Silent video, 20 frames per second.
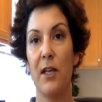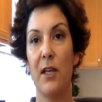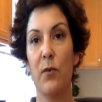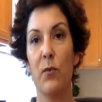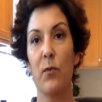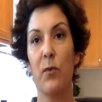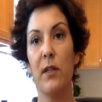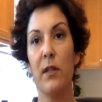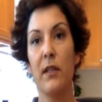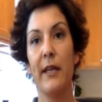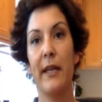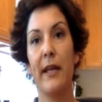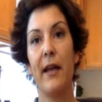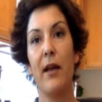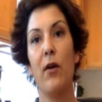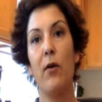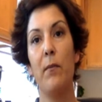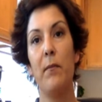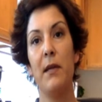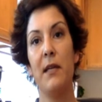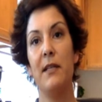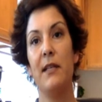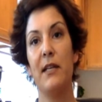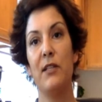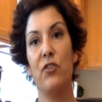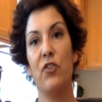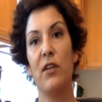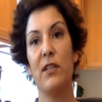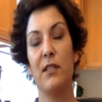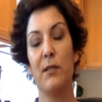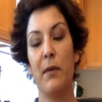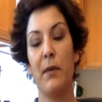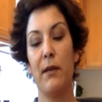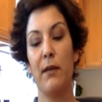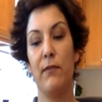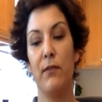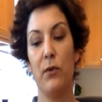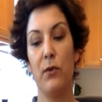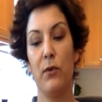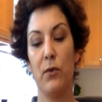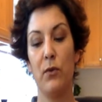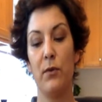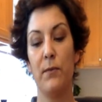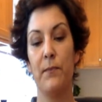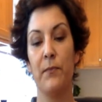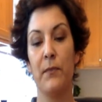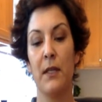They really help me digest my food.